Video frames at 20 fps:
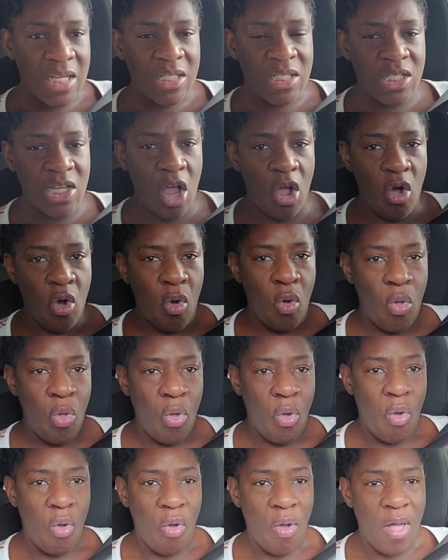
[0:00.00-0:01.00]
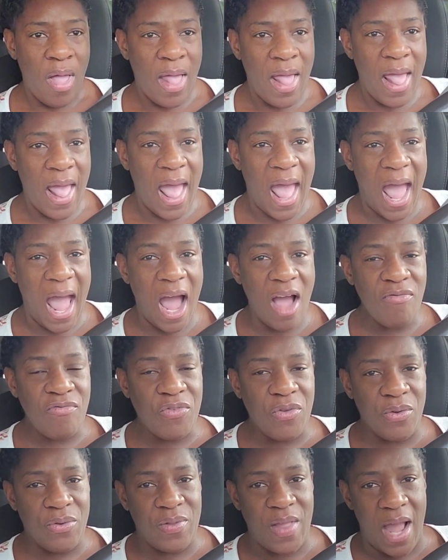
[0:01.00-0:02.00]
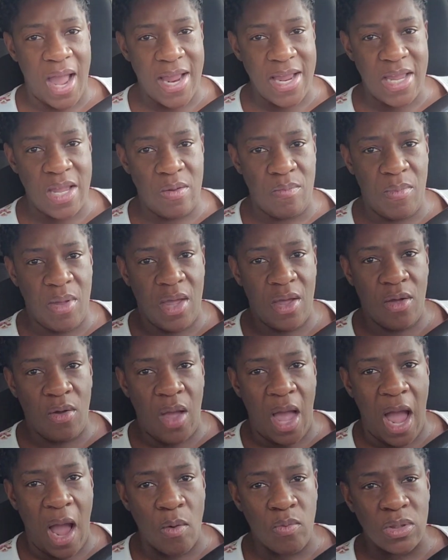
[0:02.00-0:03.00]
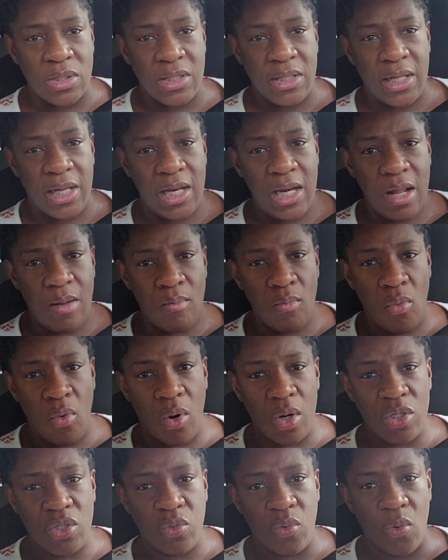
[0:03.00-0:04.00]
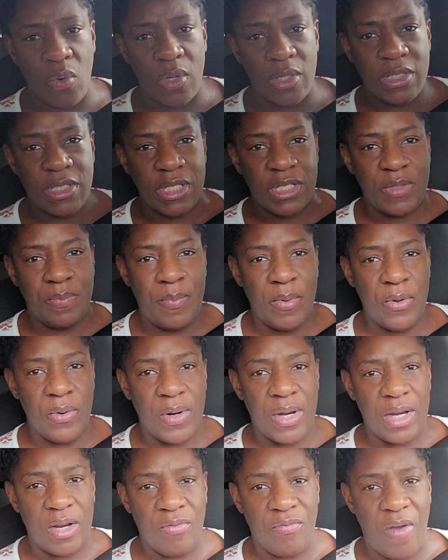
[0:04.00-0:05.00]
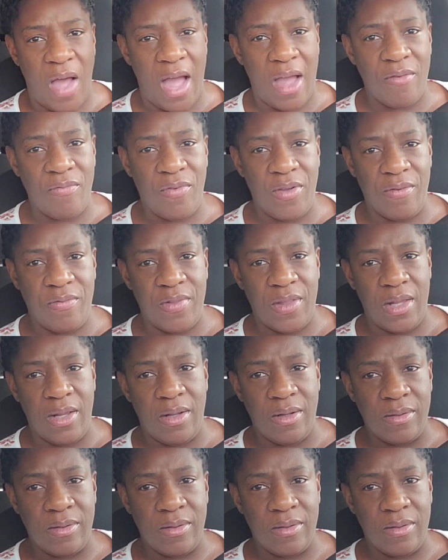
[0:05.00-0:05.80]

So after that email, I was leaning more towards disputing the $550